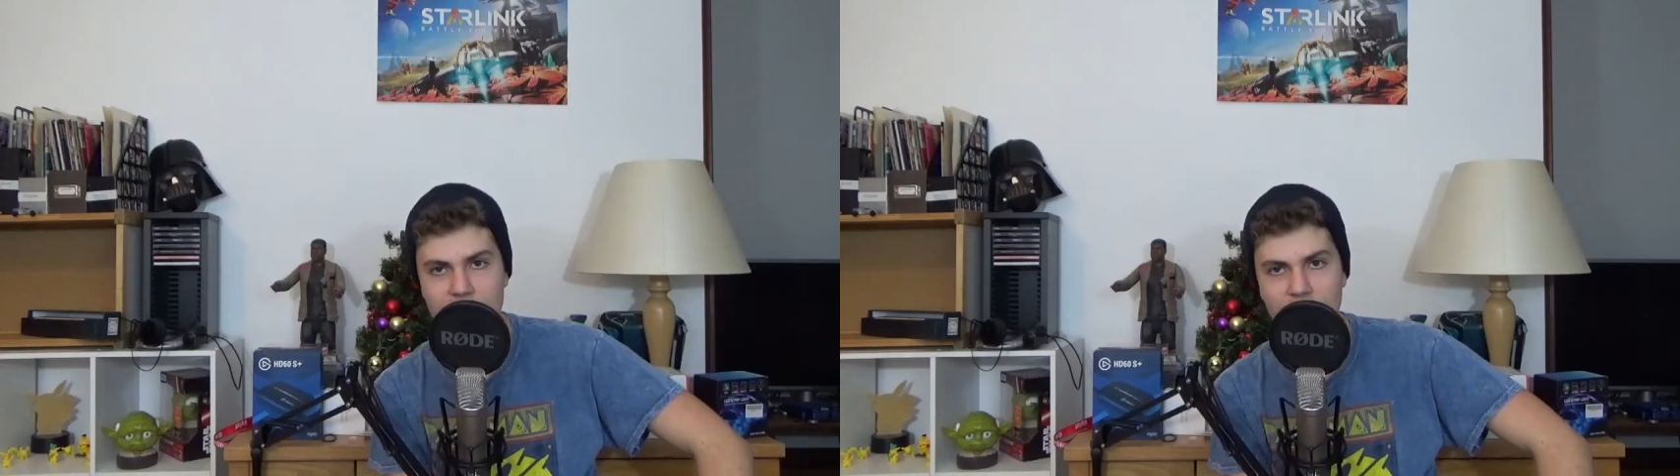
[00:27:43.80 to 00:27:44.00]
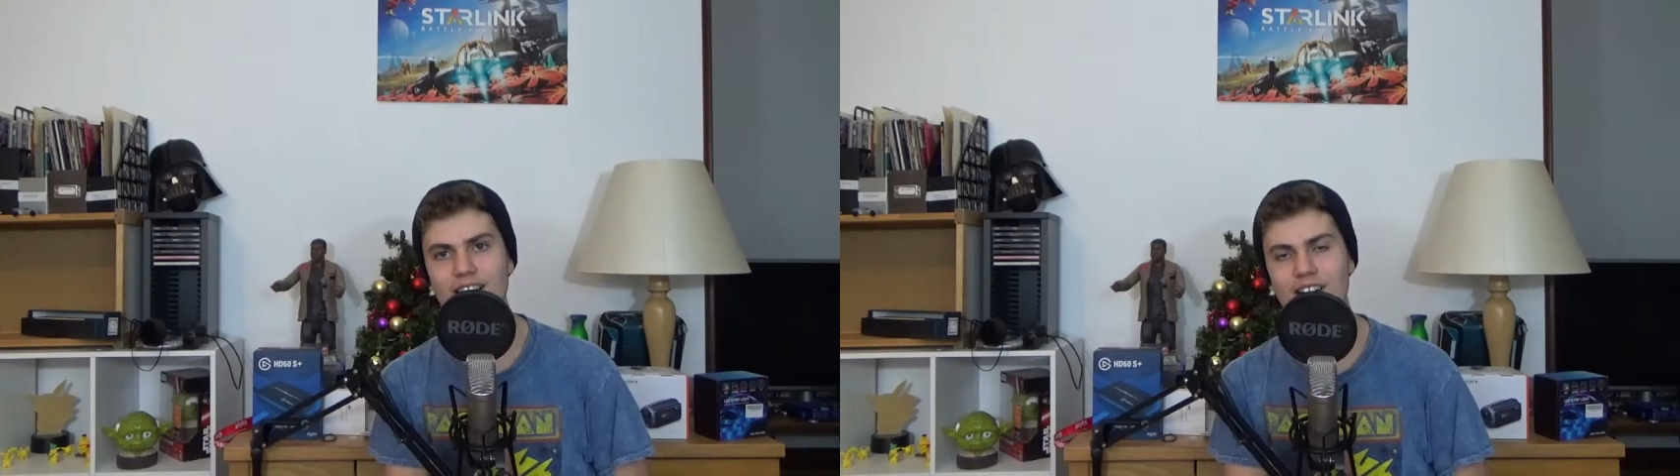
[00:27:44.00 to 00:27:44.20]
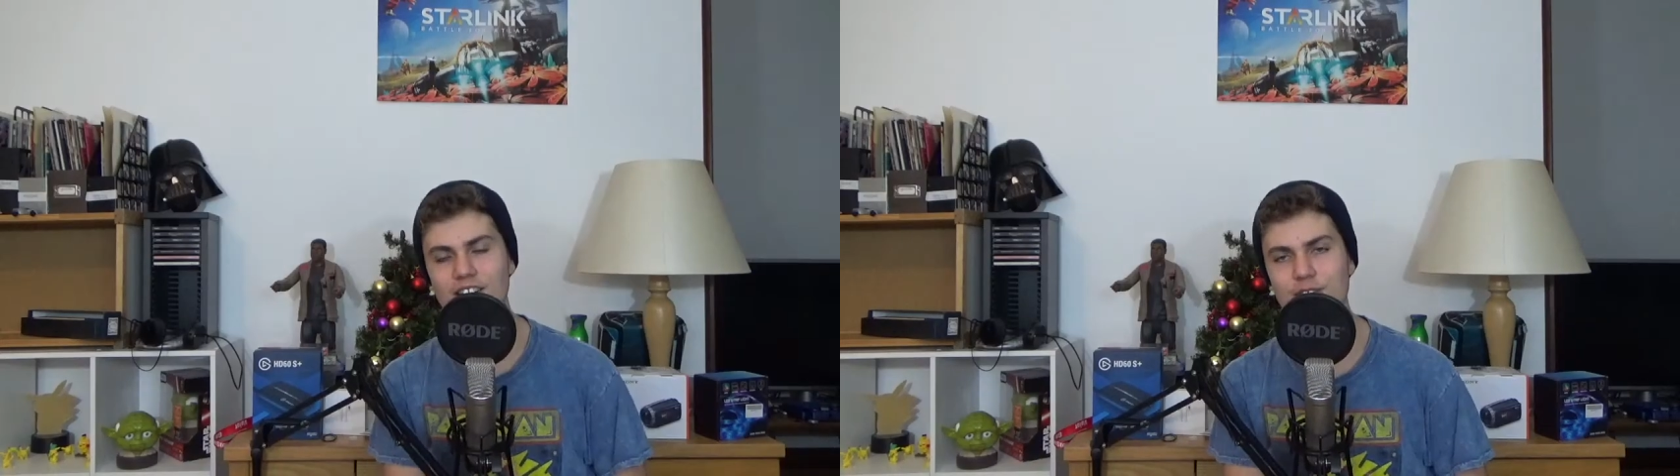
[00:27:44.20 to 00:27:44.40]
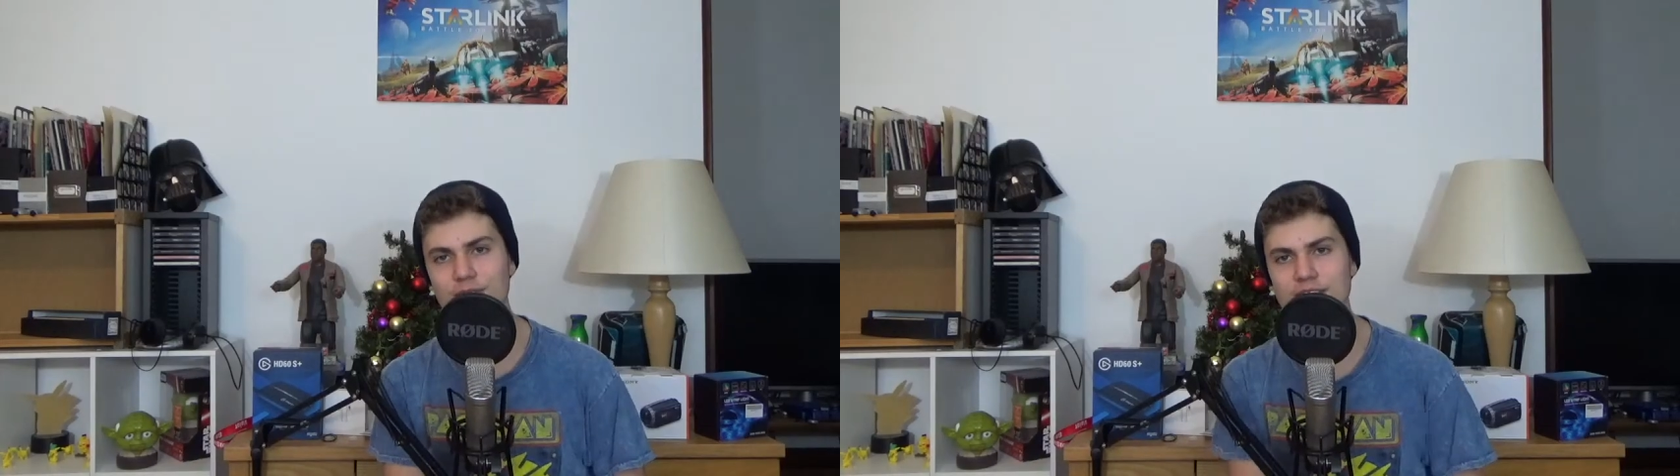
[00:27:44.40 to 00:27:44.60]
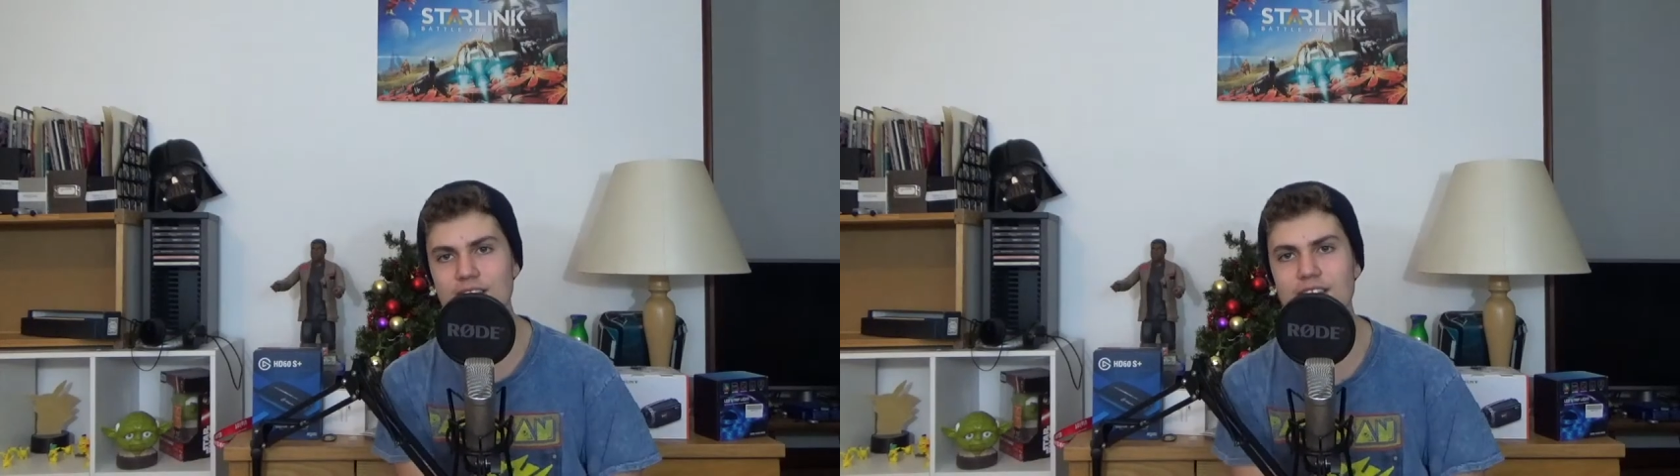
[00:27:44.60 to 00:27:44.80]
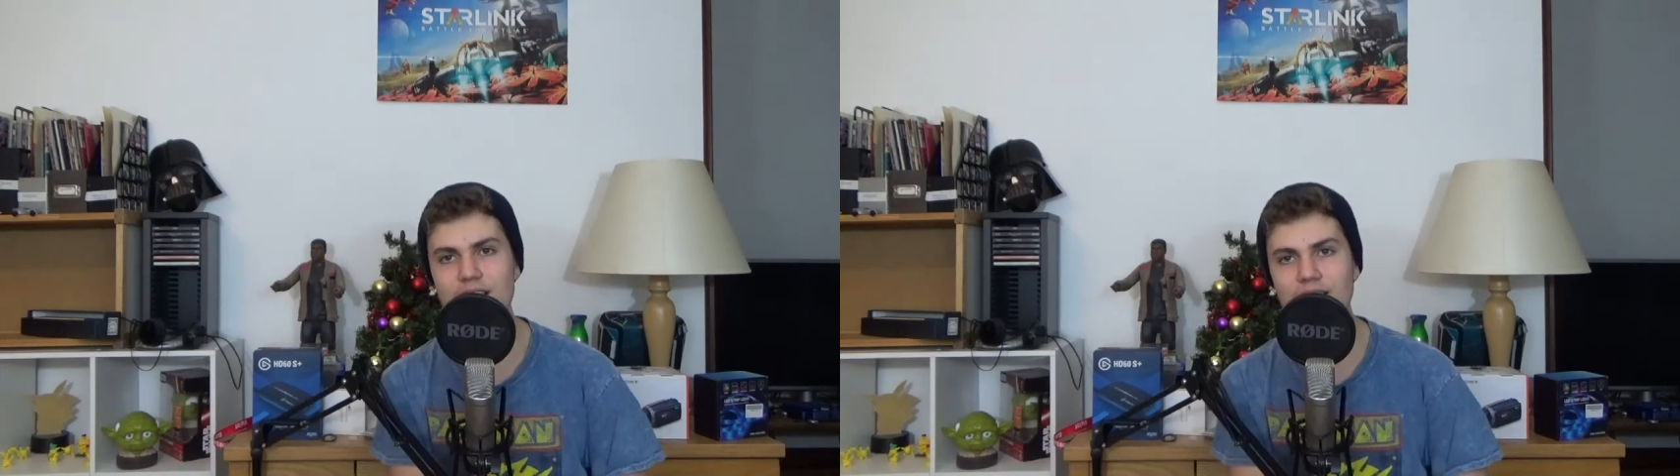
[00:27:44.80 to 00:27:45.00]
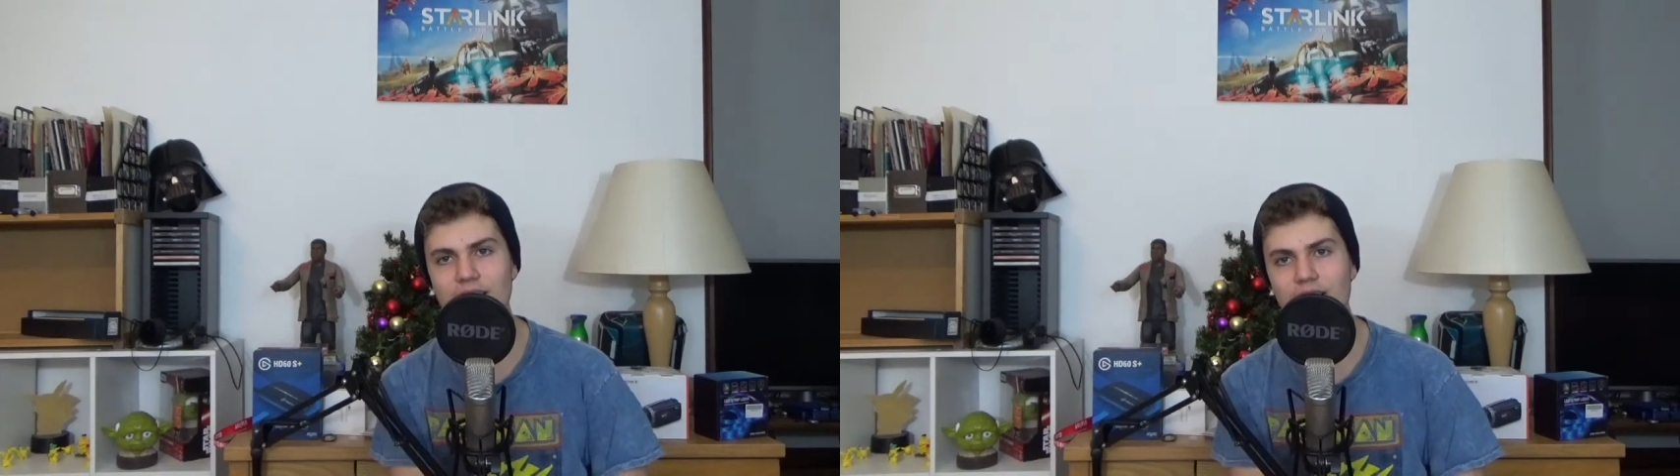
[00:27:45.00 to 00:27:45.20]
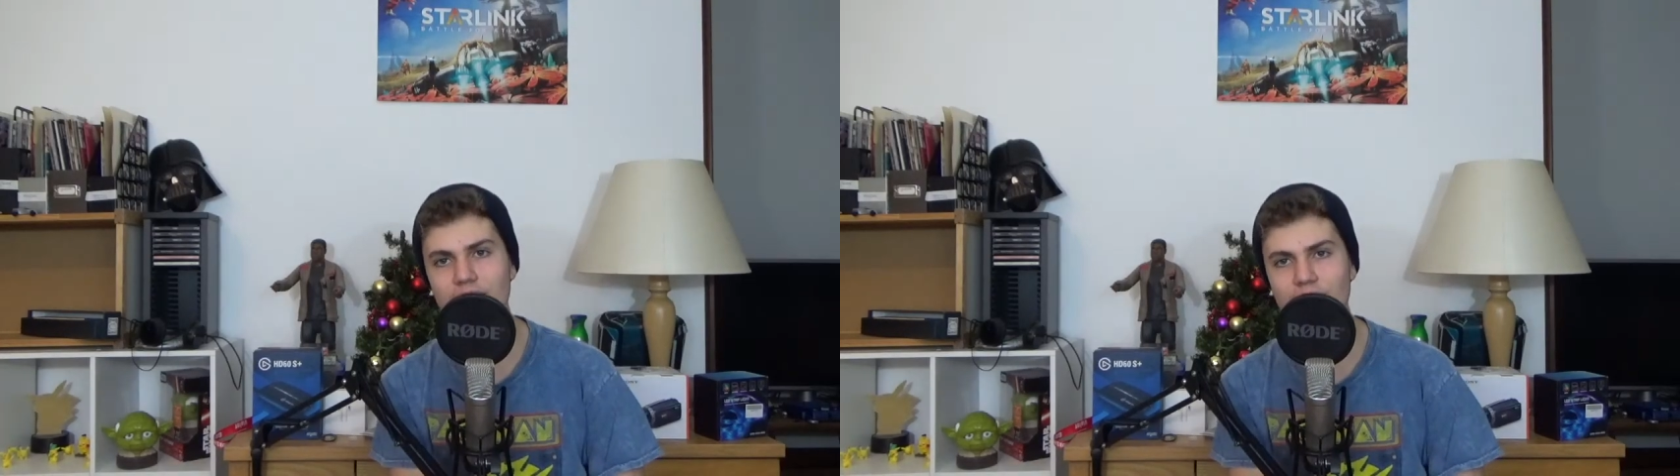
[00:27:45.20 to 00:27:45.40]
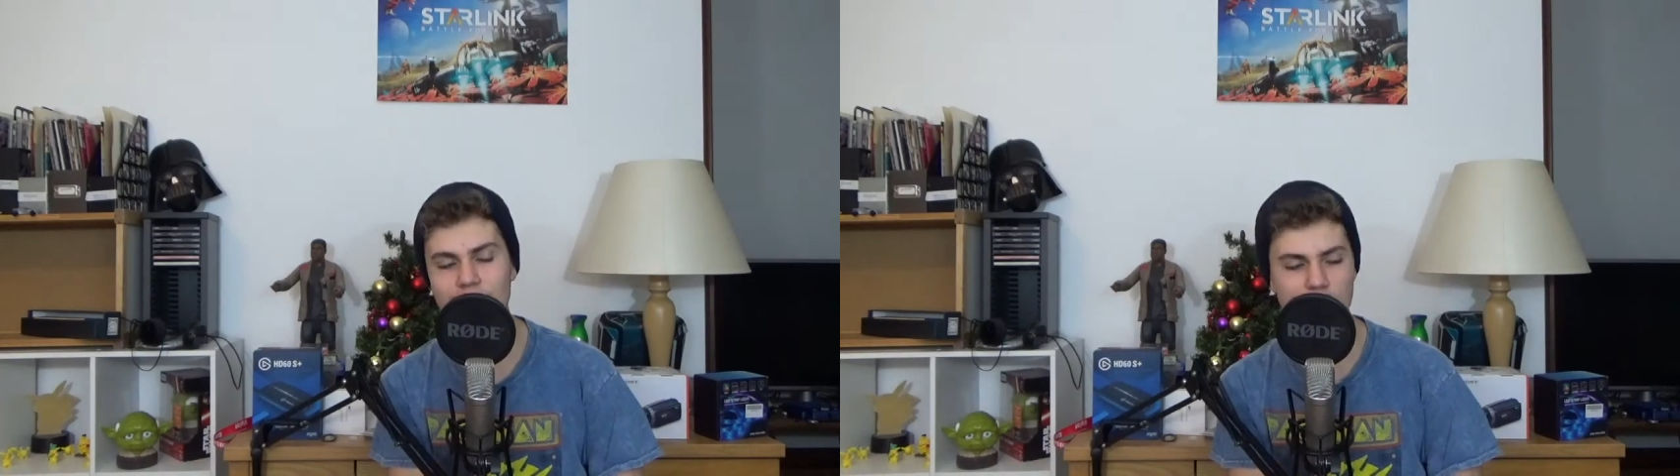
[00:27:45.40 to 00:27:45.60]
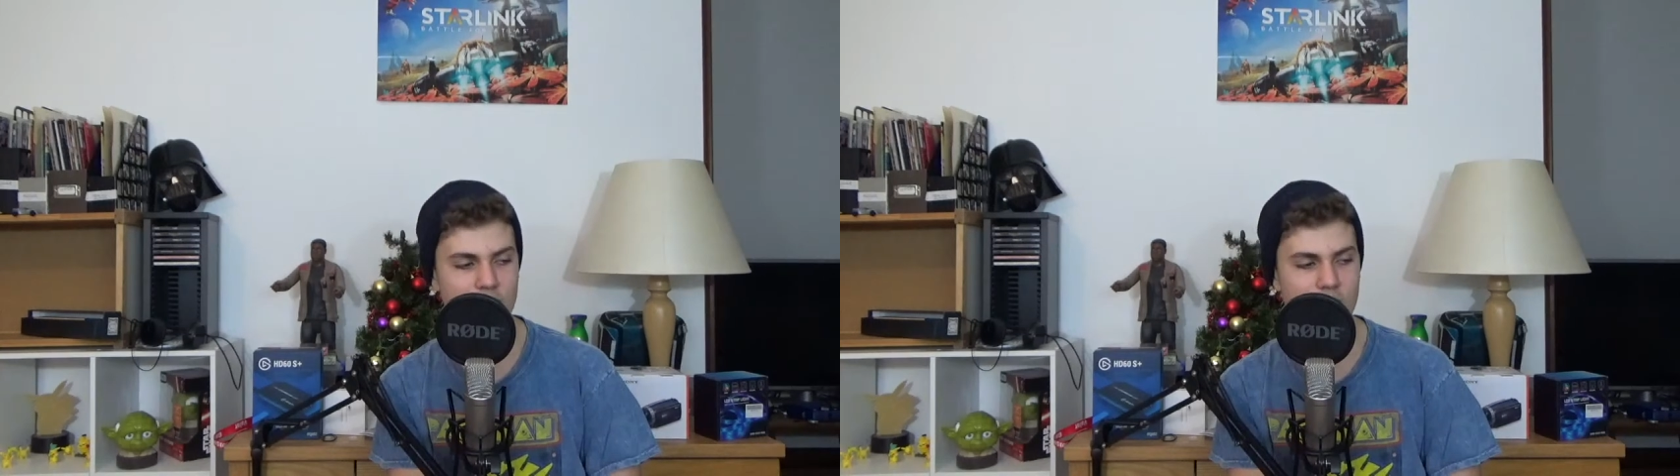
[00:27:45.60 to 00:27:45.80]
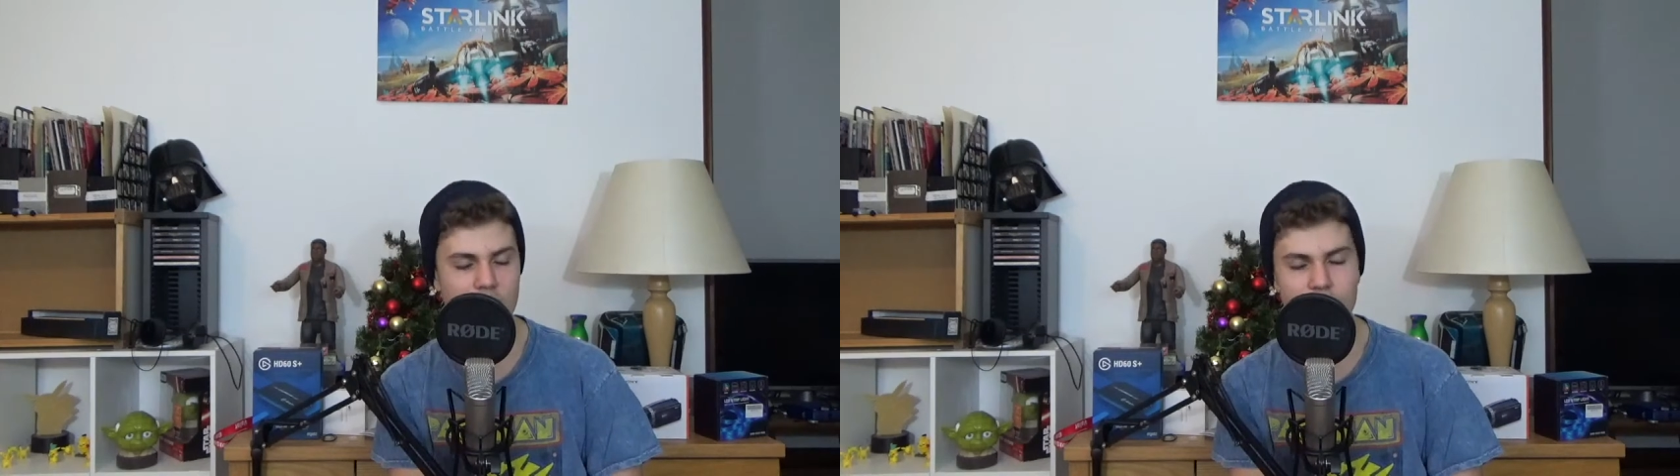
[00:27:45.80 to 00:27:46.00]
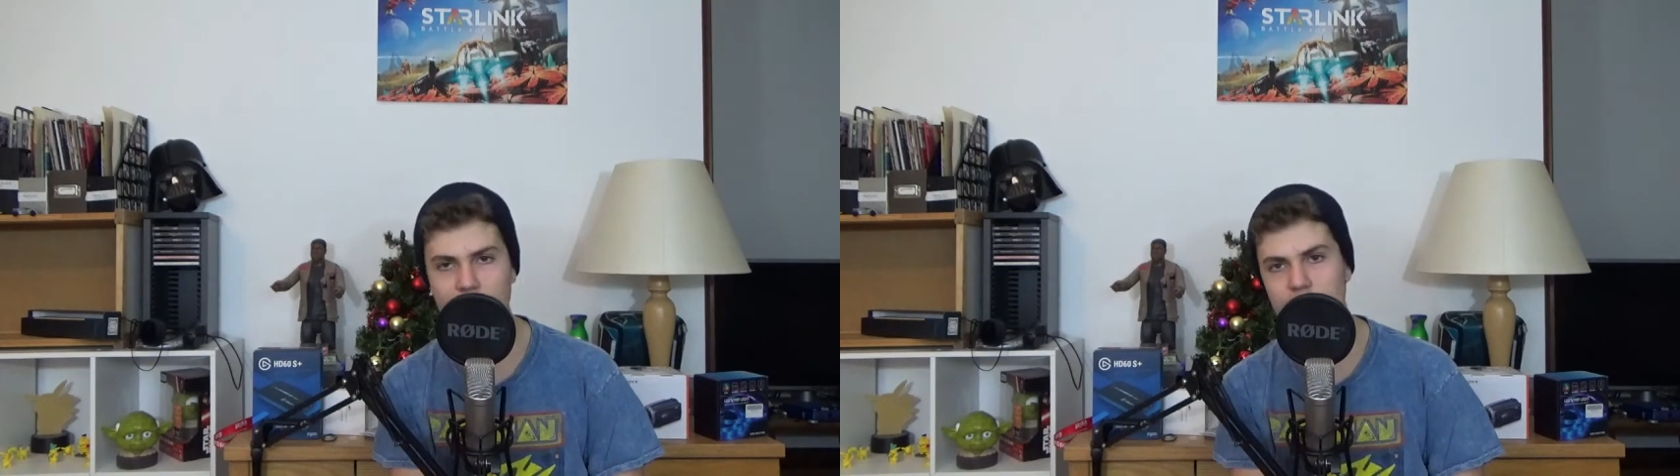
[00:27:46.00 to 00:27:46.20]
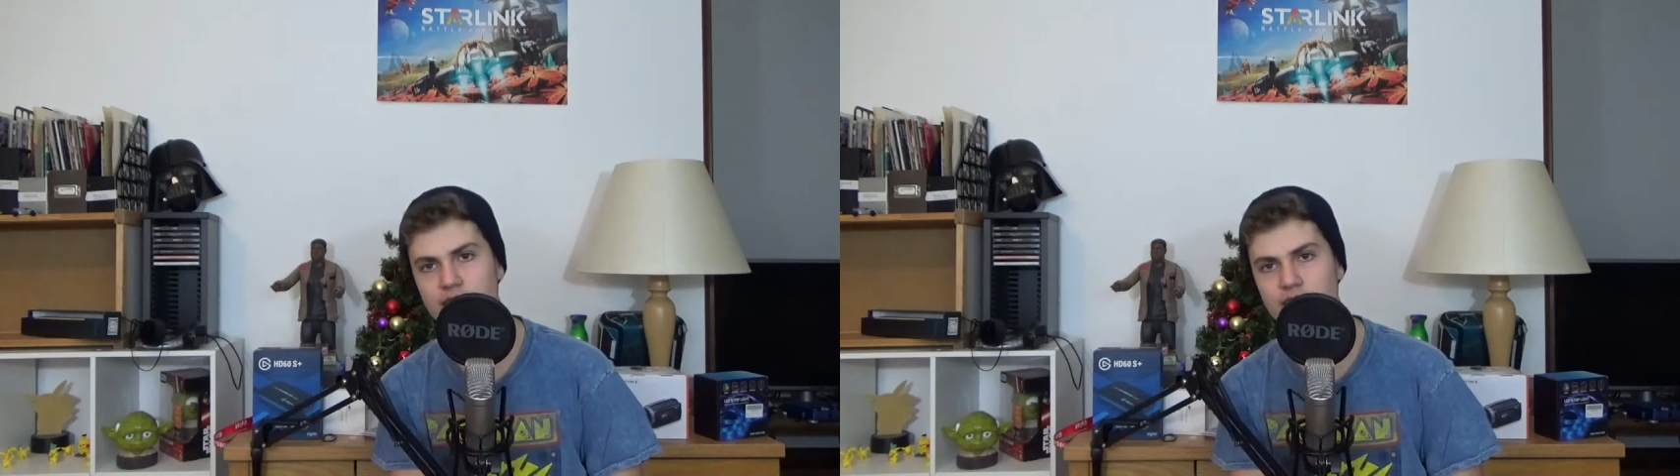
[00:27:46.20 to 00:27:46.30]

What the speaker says: want to say, thanks